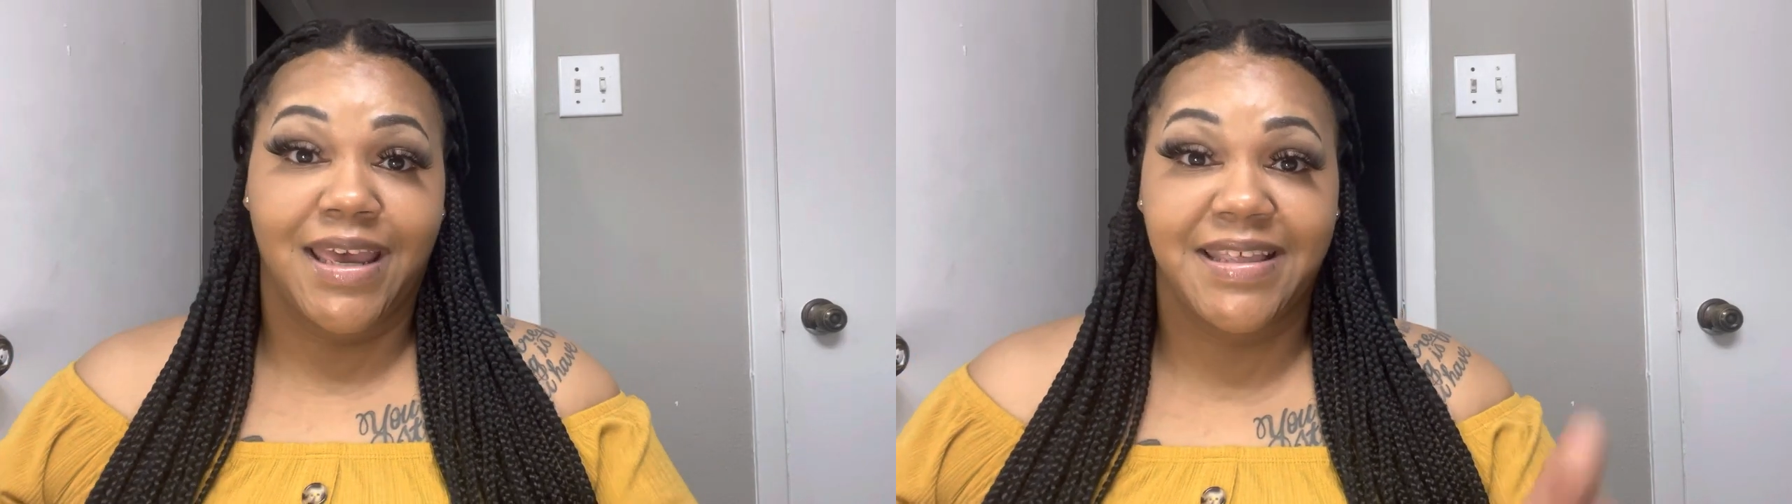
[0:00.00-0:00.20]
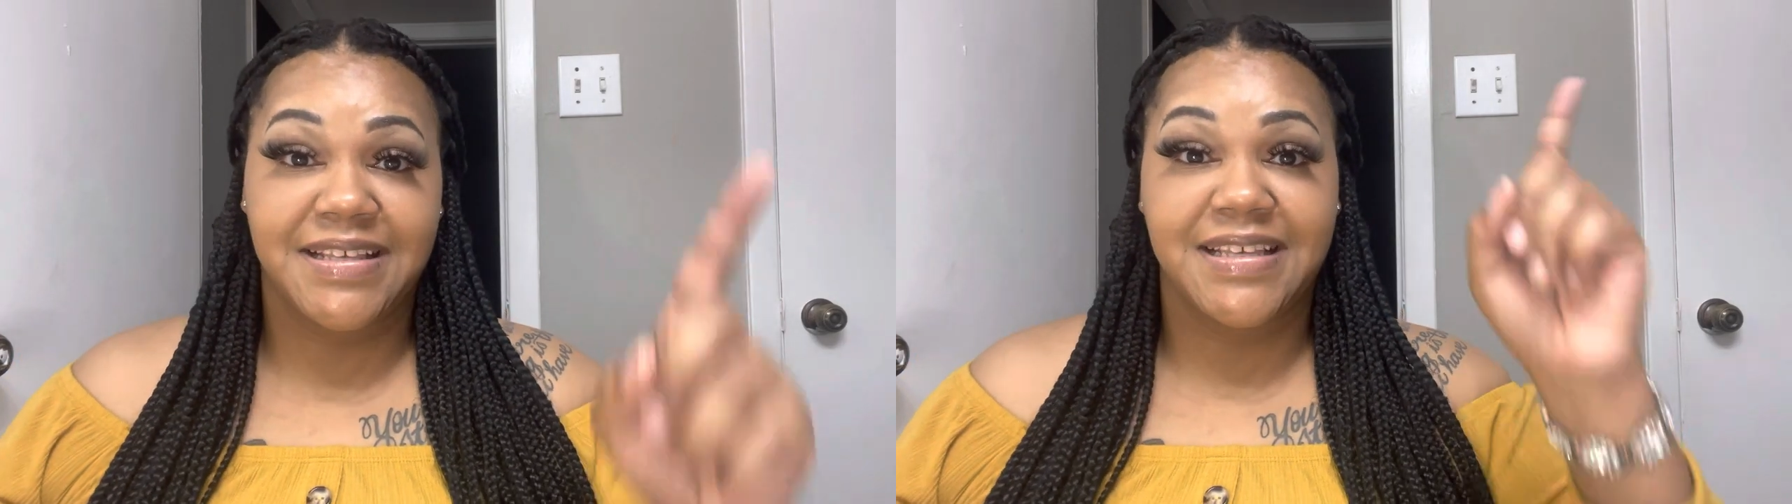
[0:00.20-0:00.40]

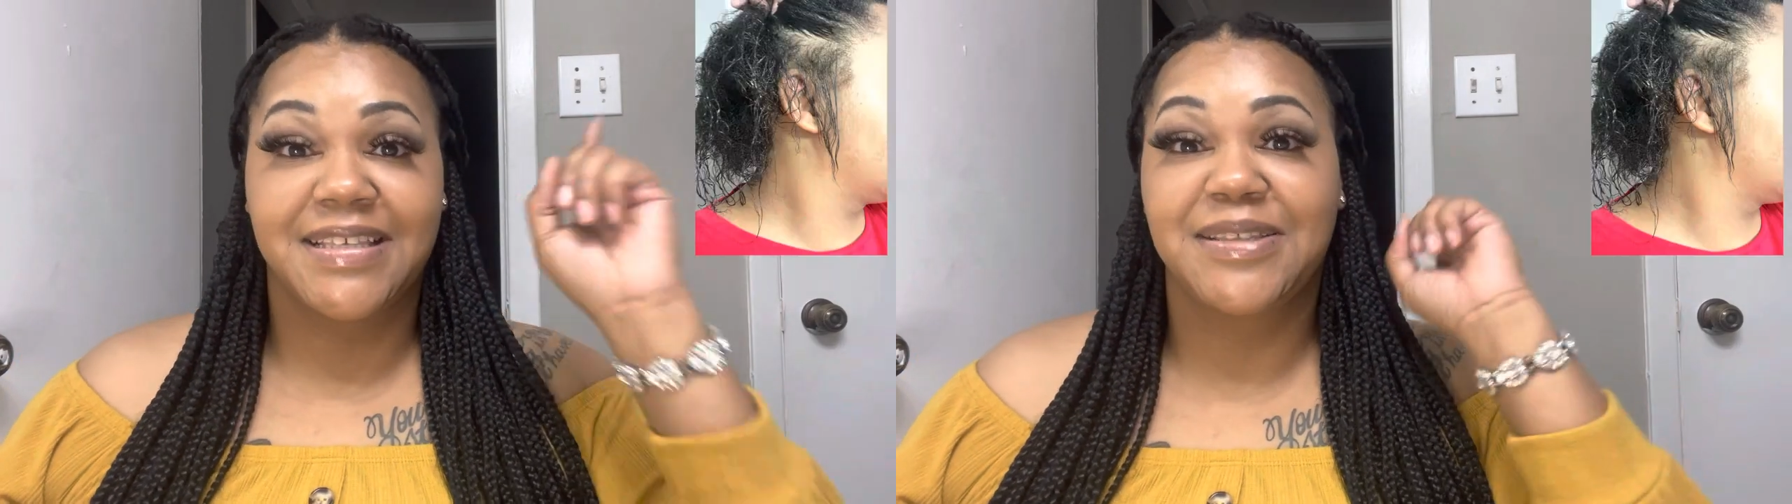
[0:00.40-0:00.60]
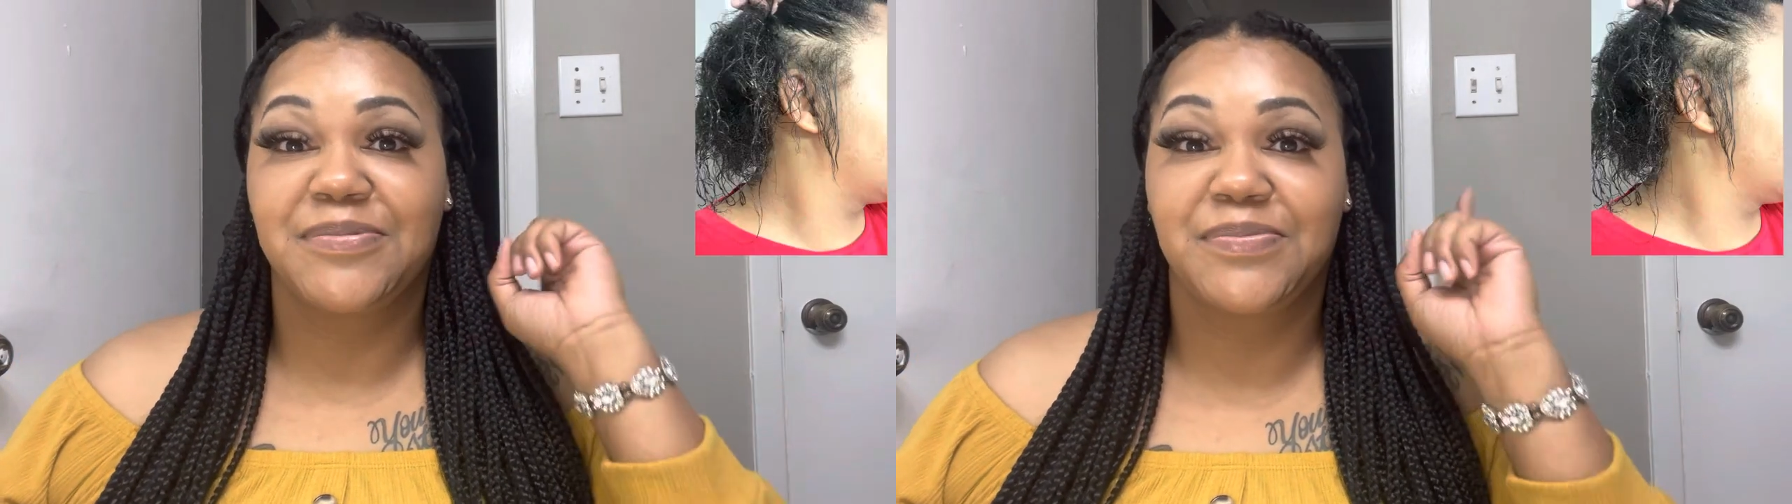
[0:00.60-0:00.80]
and this
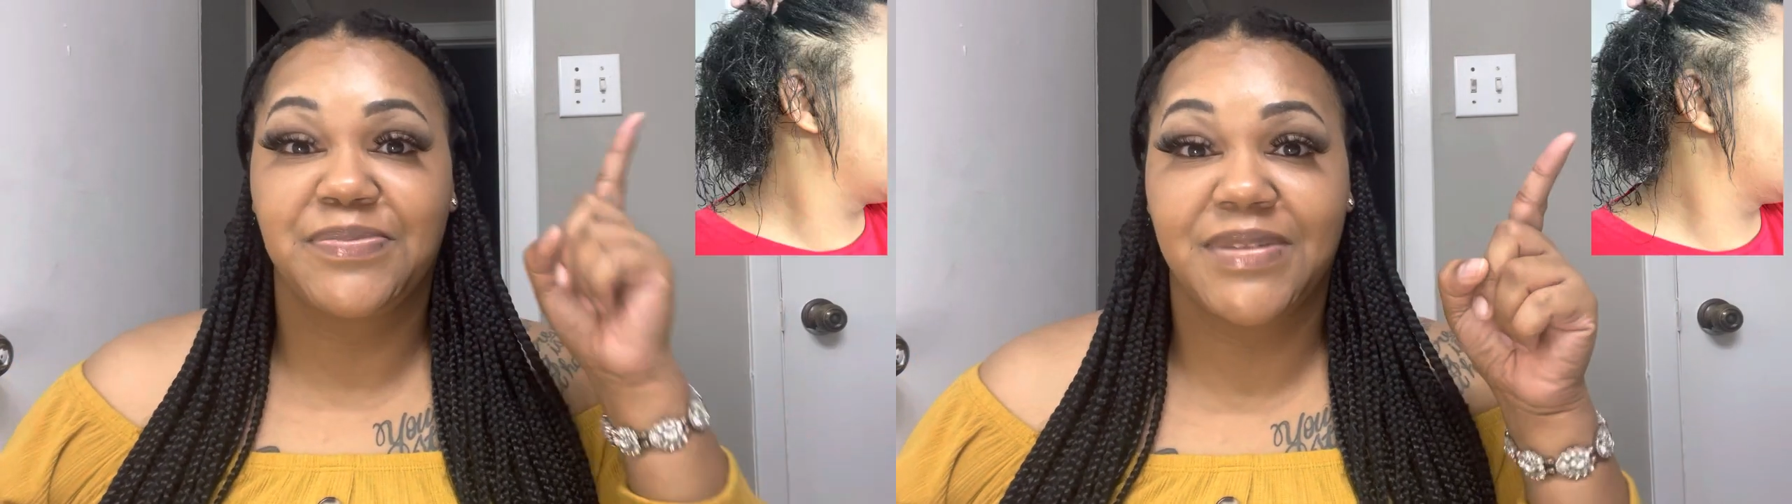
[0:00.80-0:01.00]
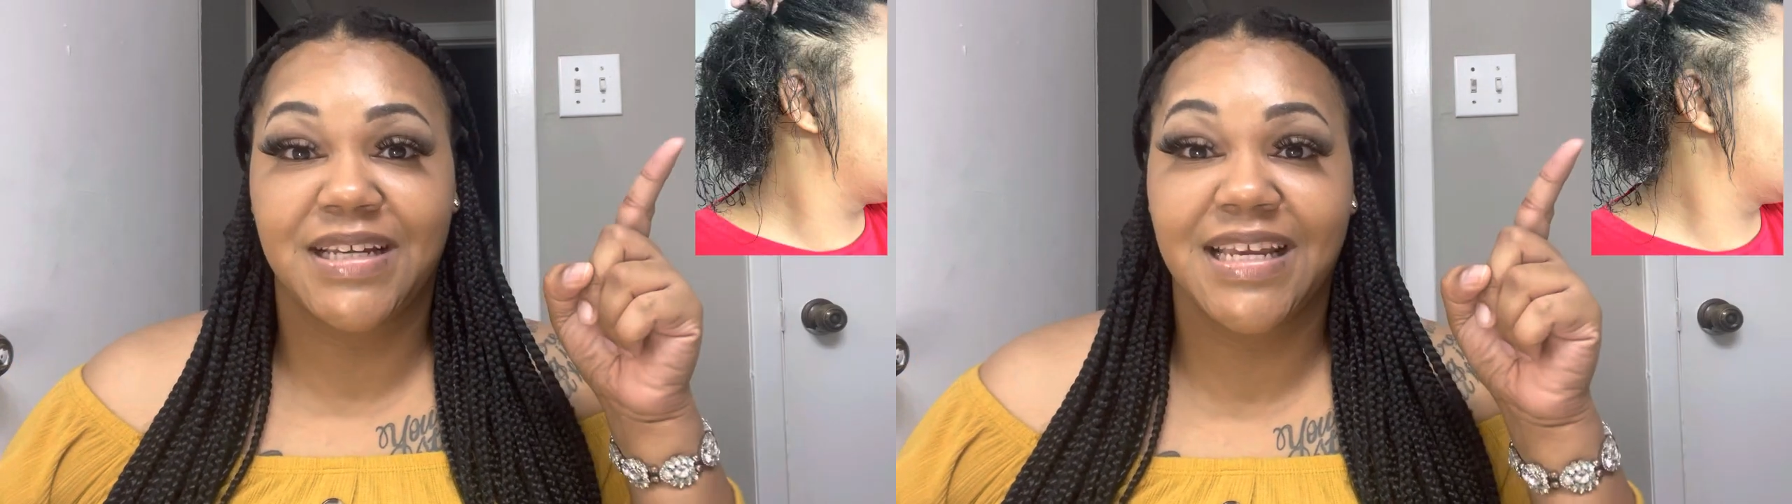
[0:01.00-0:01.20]
is
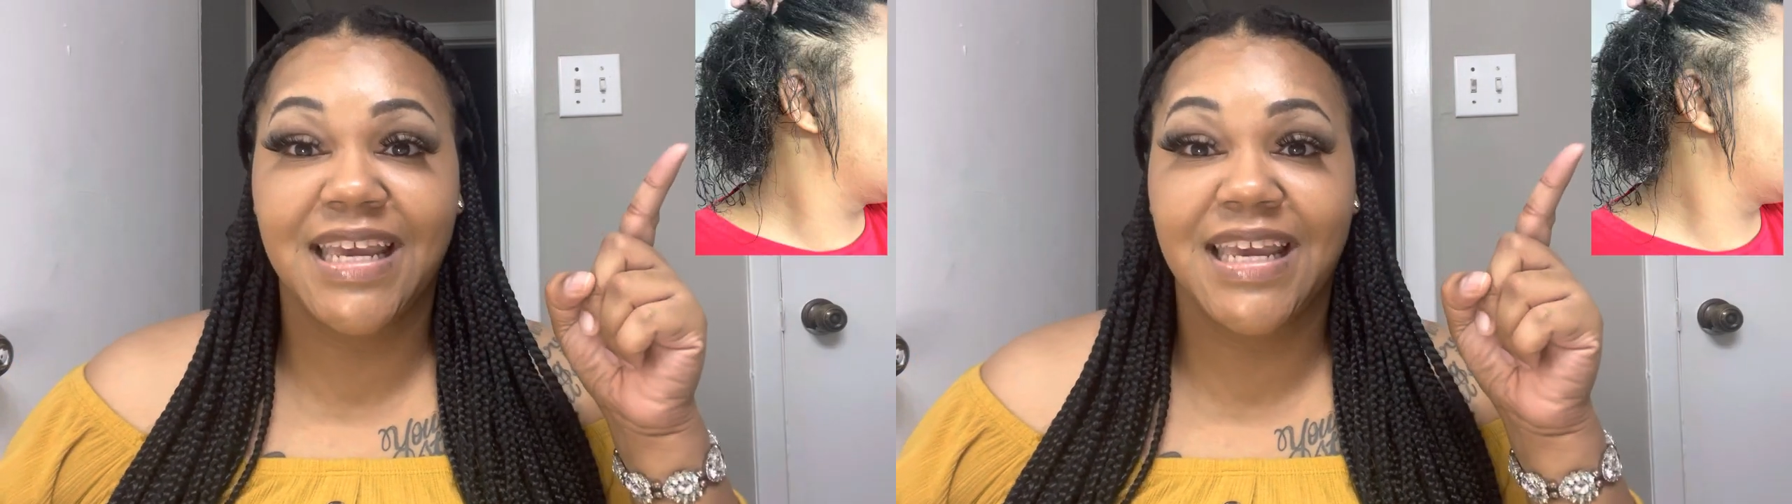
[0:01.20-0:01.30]
the